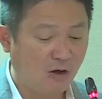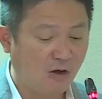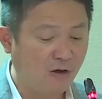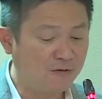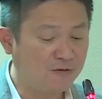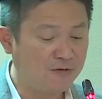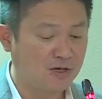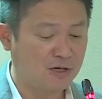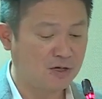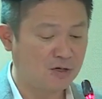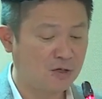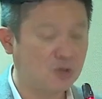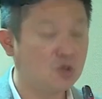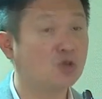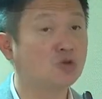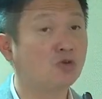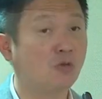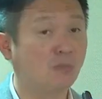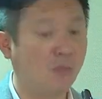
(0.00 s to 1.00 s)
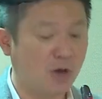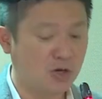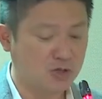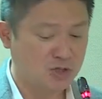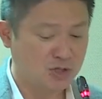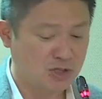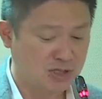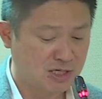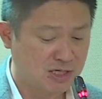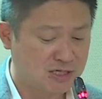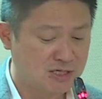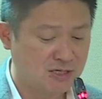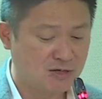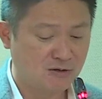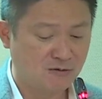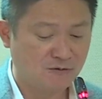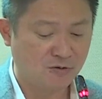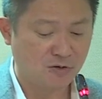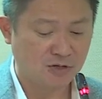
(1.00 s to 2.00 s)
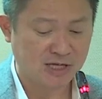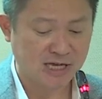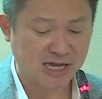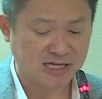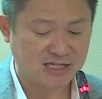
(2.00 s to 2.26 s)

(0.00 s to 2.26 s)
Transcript: offer new opportunities for the